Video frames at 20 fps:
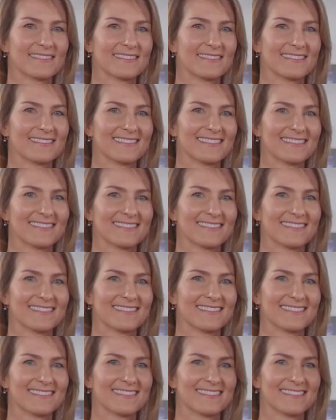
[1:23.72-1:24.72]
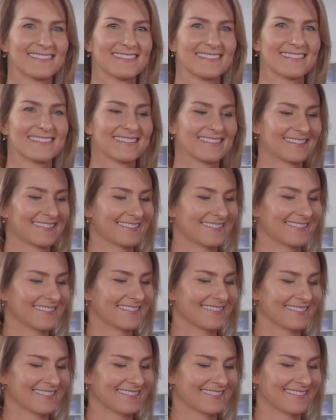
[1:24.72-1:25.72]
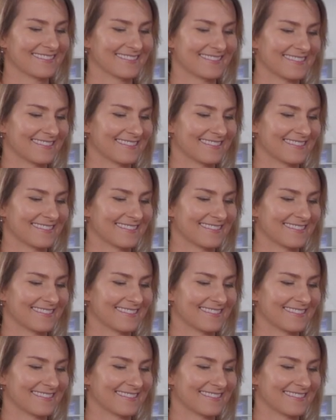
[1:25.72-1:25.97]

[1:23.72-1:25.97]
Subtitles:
(not speaking)